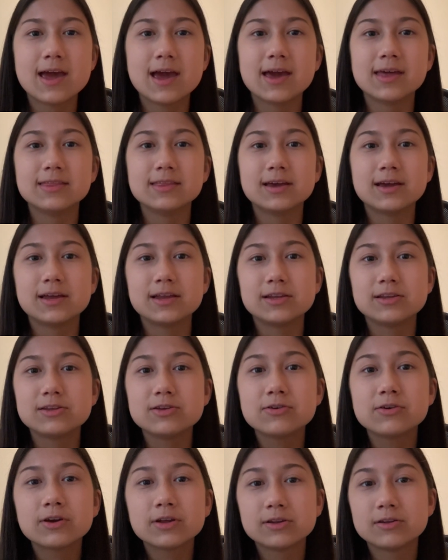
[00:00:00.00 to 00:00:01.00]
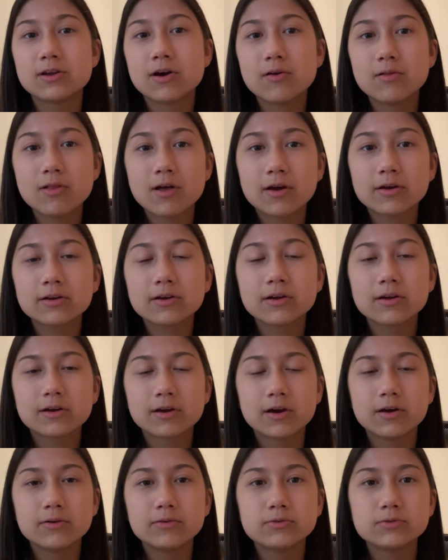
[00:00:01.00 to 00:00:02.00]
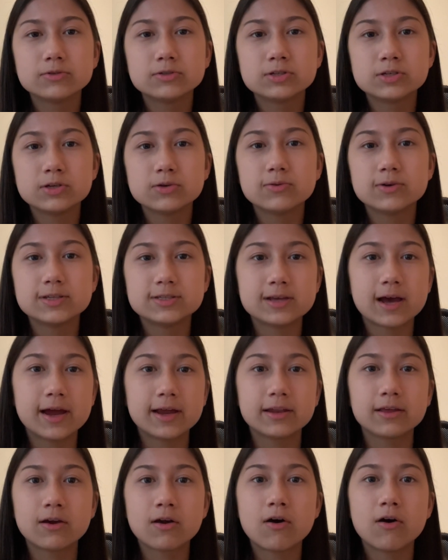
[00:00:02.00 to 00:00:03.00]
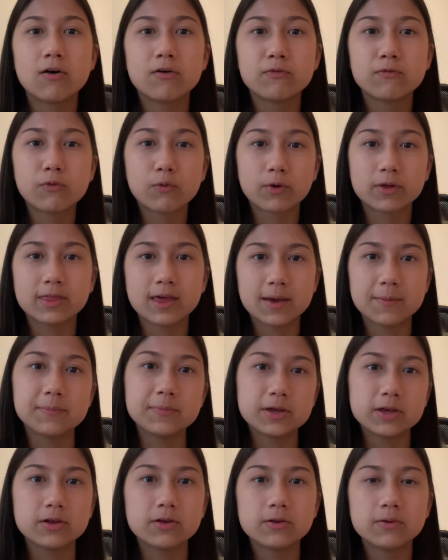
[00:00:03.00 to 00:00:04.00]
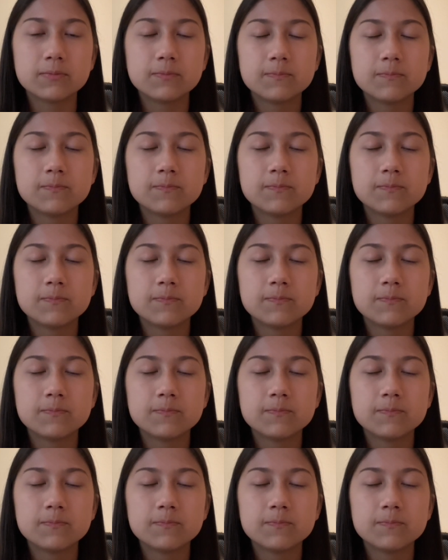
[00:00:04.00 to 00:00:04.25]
and then you can no longer go to a dining hall for that meal.